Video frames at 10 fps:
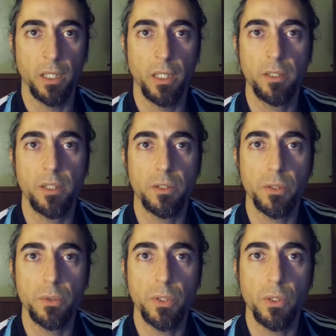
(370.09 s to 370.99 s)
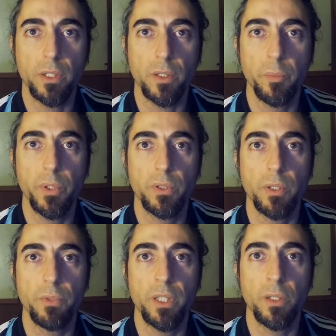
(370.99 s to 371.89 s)
It's a $2
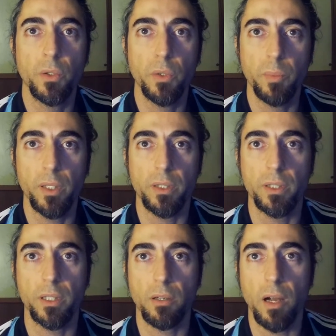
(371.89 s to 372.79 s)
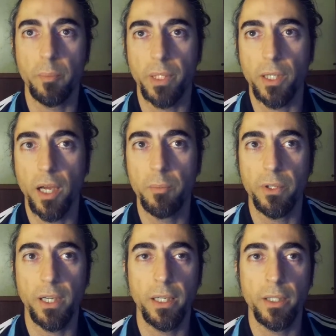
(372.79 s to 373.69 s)
computer with an uber crappy camera,